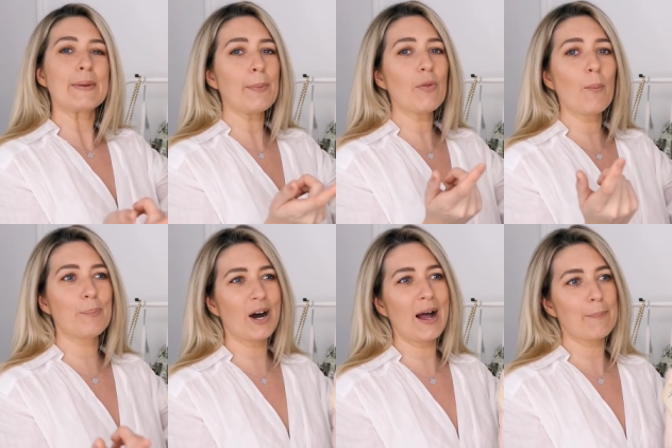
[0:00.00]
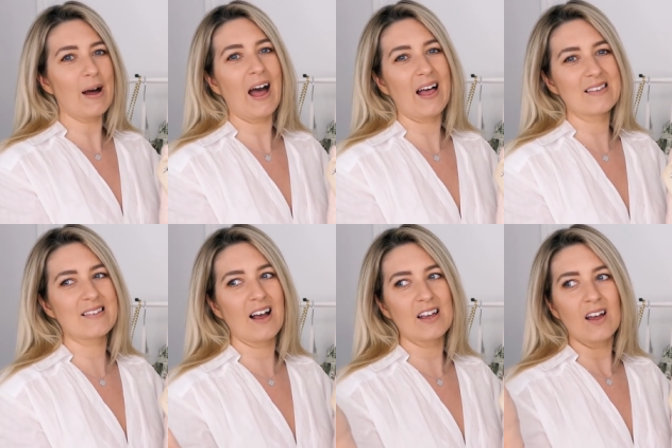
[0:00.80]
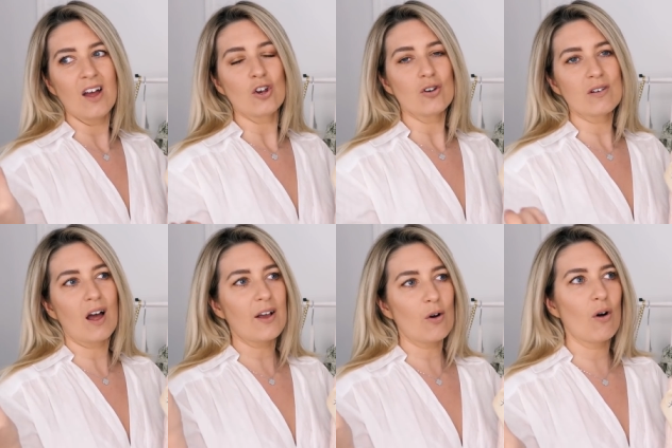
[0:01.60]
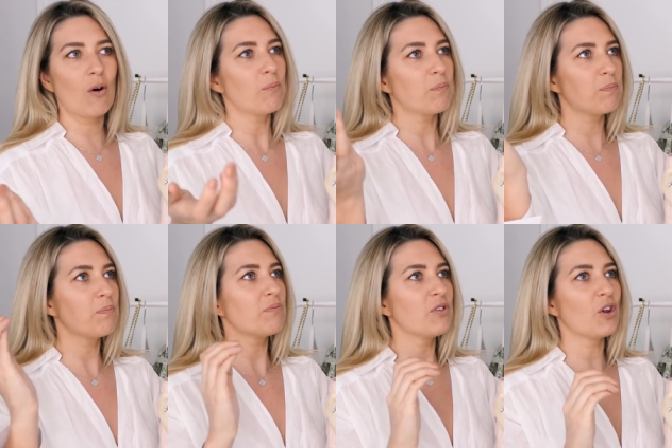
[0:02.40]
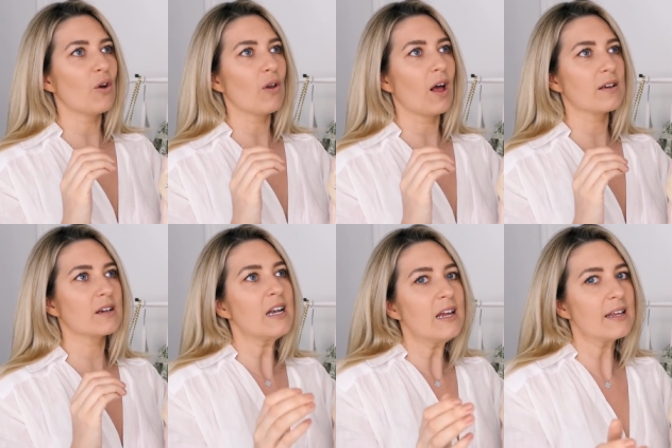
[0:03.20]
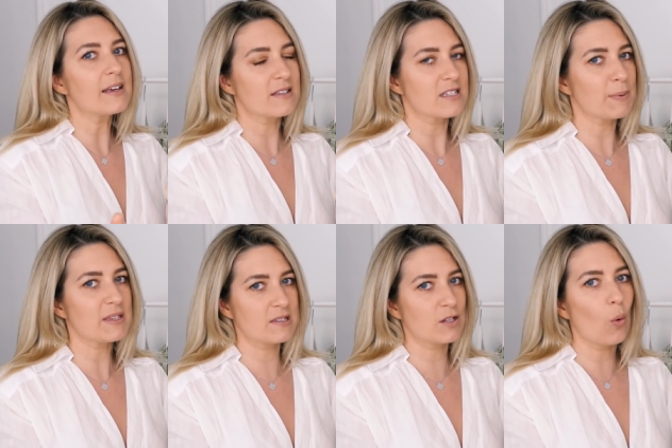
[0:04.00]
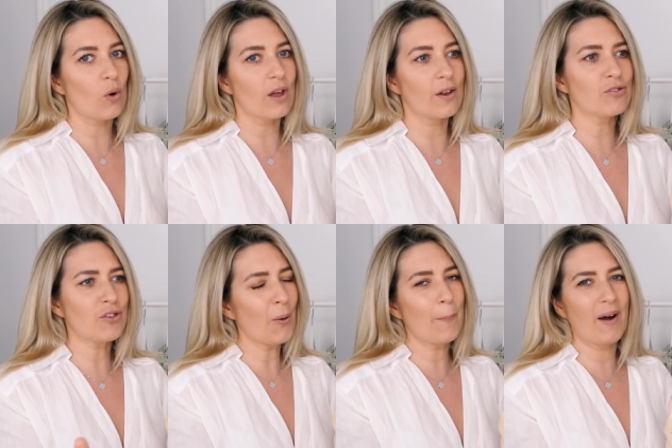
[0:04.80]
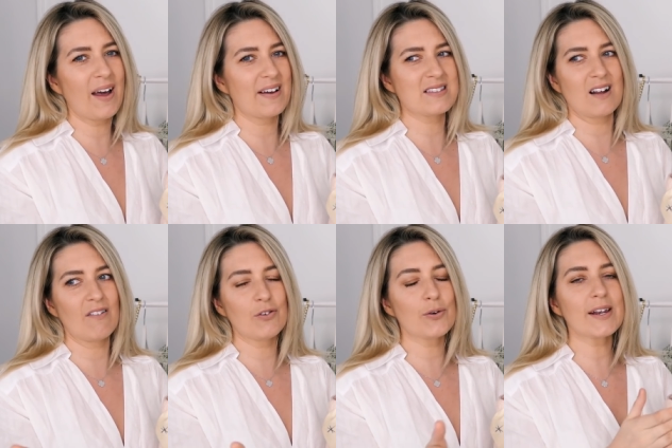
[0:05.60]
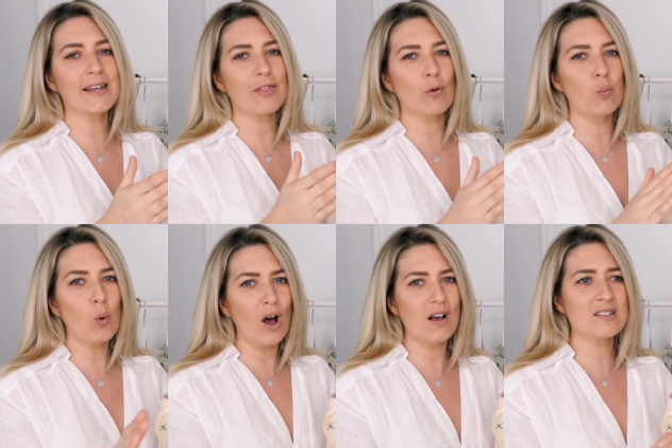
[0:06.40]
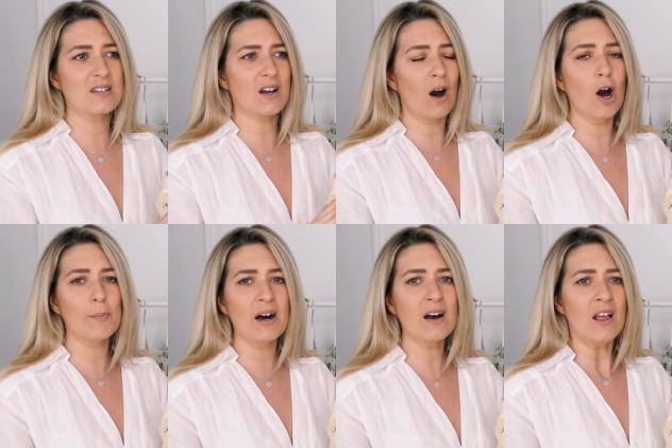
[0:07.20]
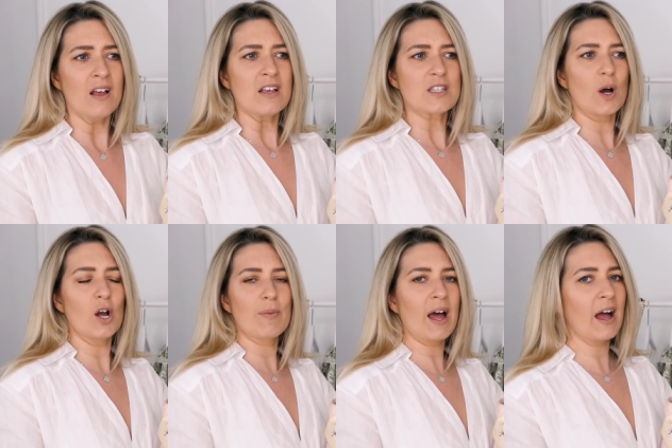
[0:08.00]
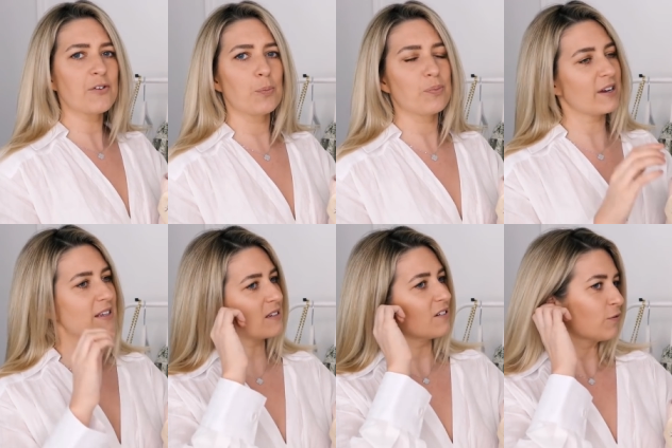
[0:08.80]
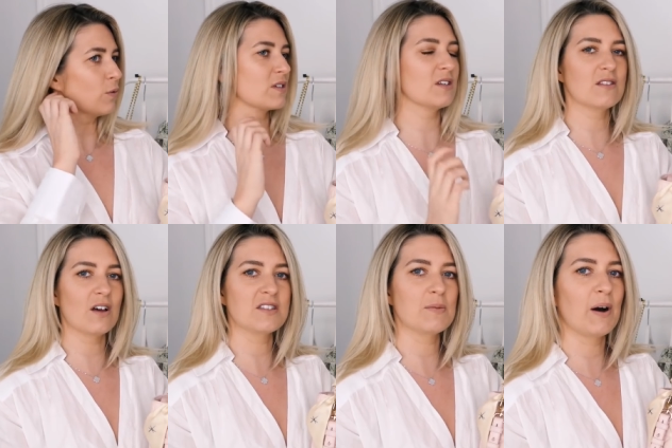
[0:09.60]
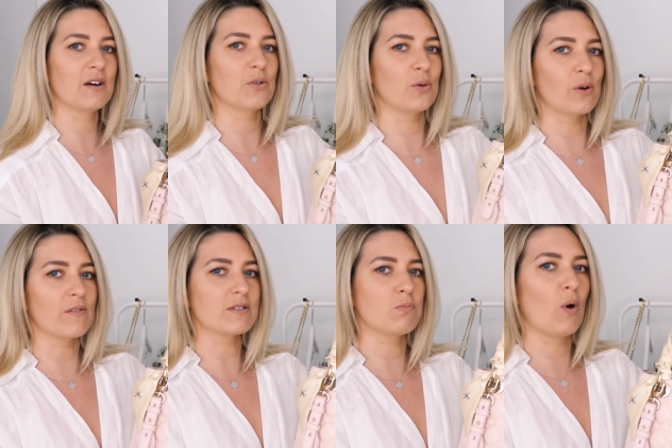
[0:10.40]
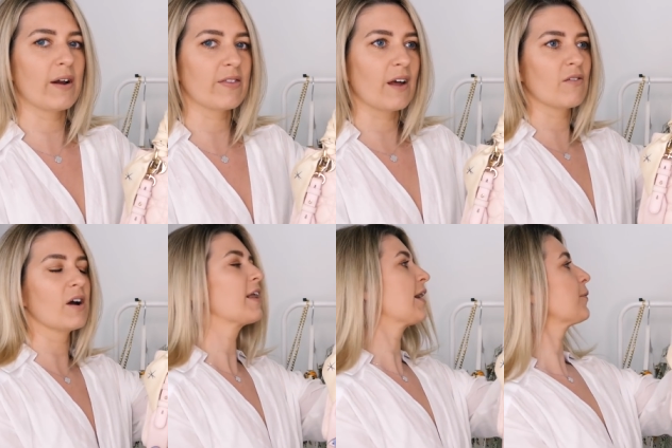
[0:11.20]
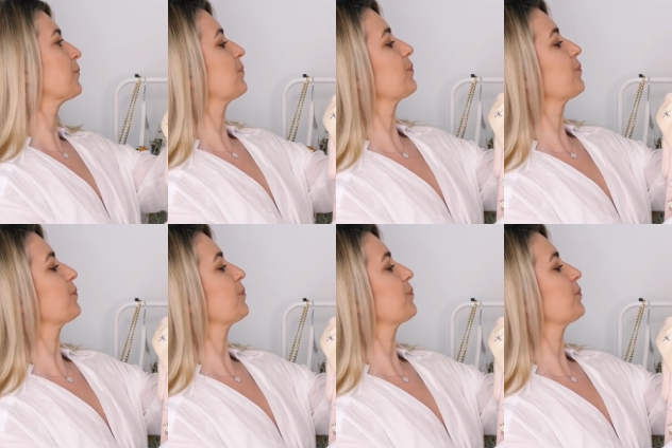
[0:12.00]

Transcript: People that buy bags like, like, you know, like clearly because it's been stolen, don't buy that stuff. You're gonna get the worst karma. So I hope the handle breaks and it falls in a dirty puddle, whoever's wearing that right now.